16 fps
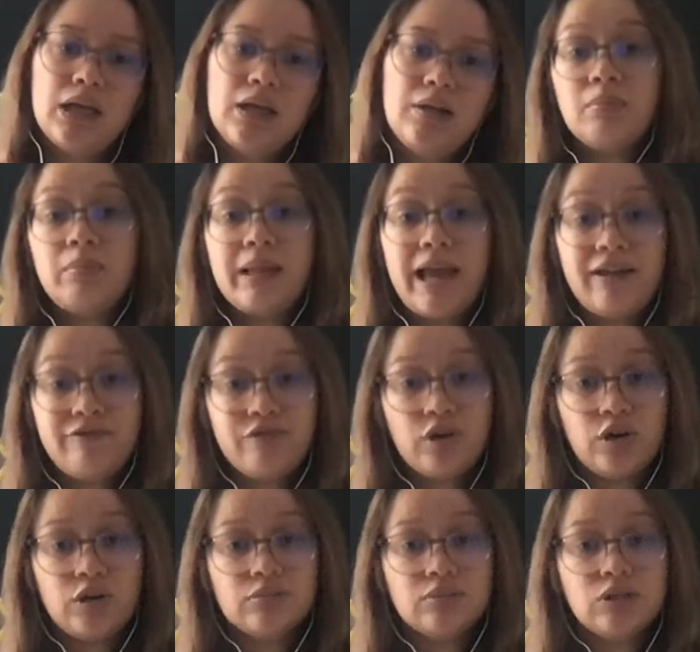
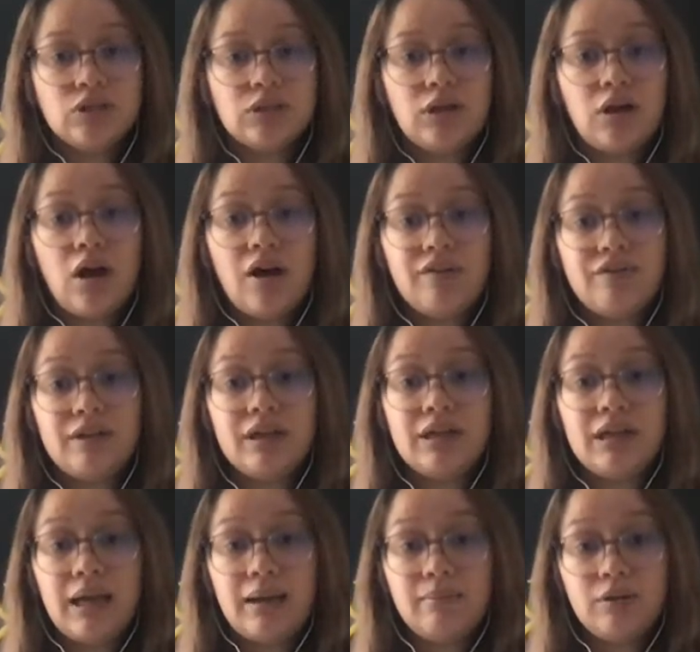Platforms often
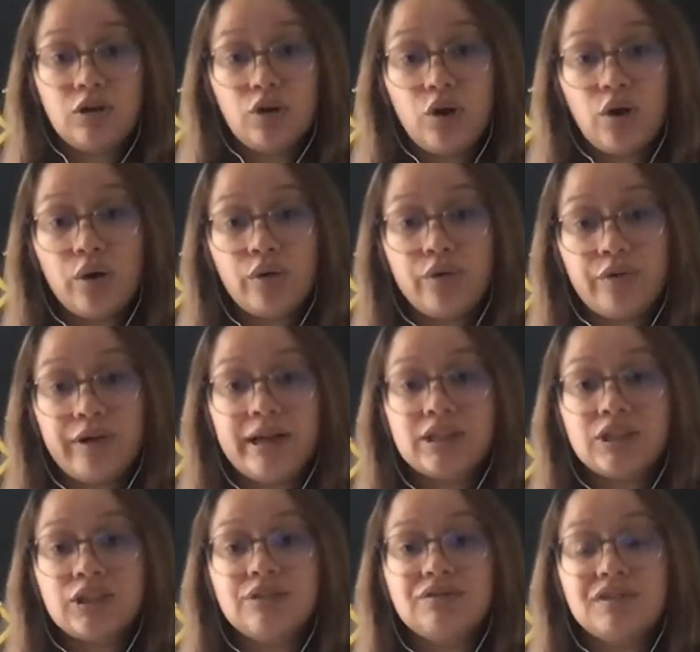enable
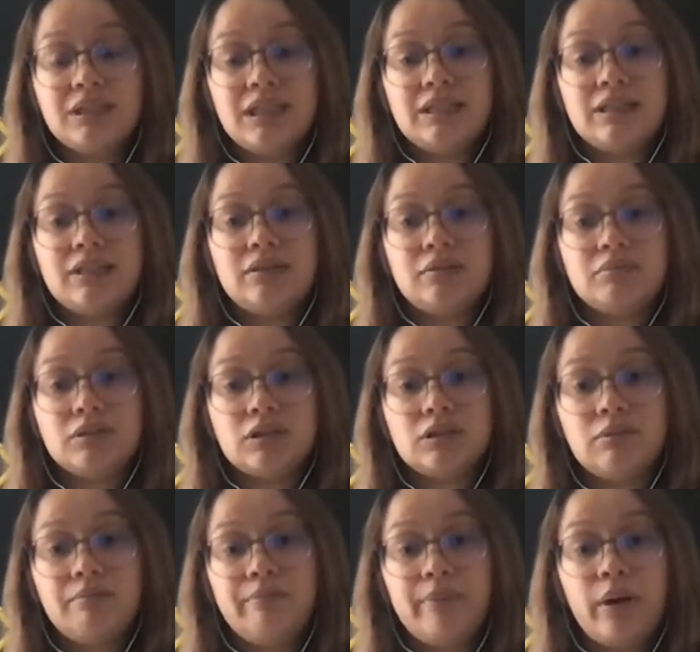co-creation of
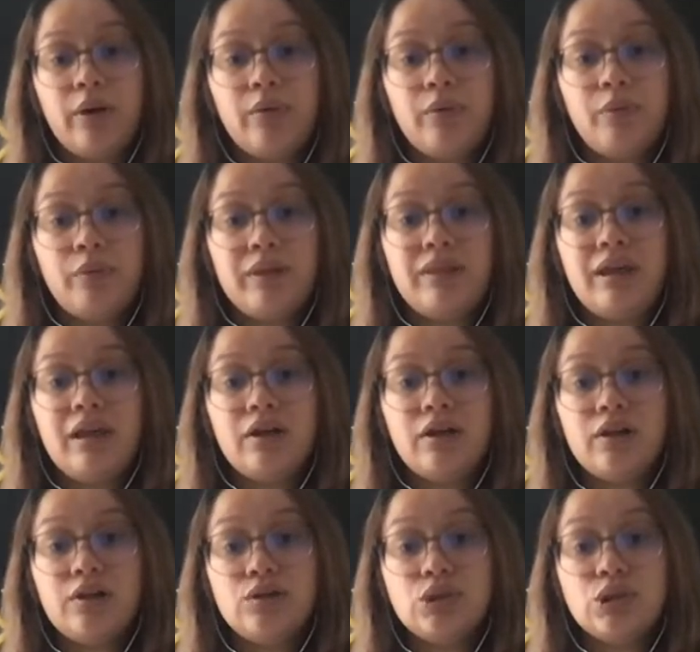systems, but with the
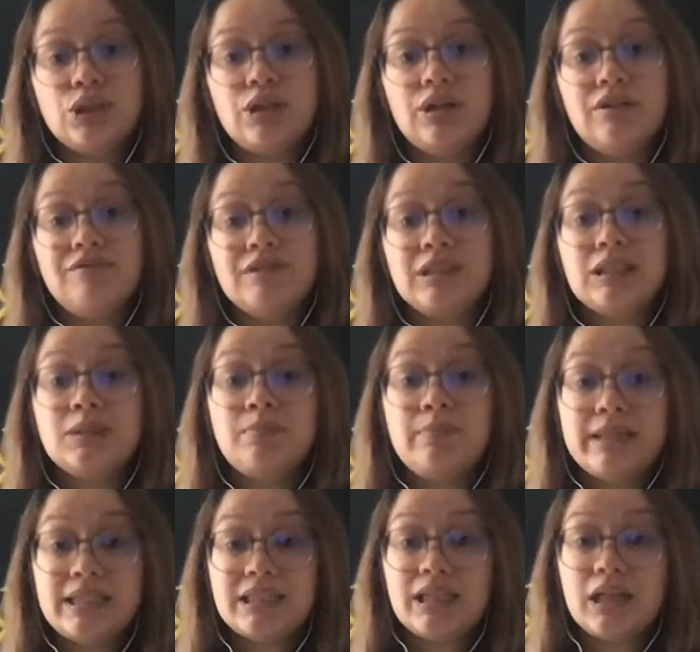inclusion of
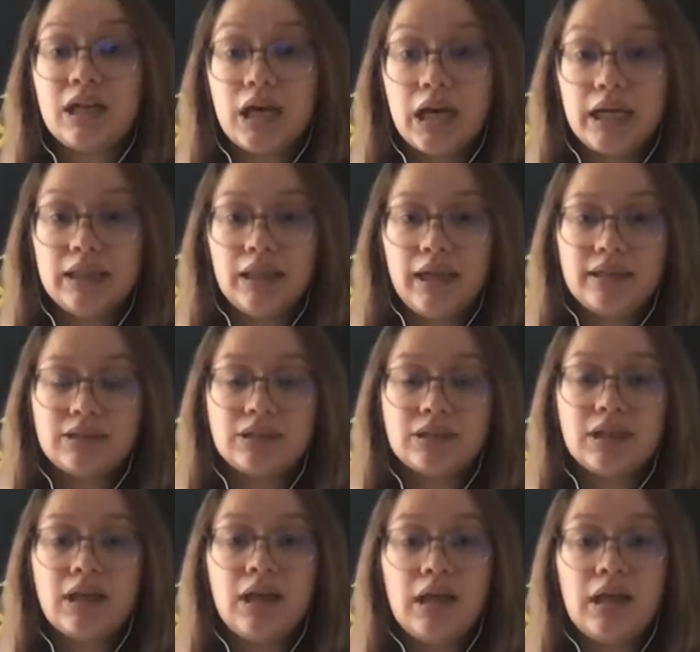explicit guidelines.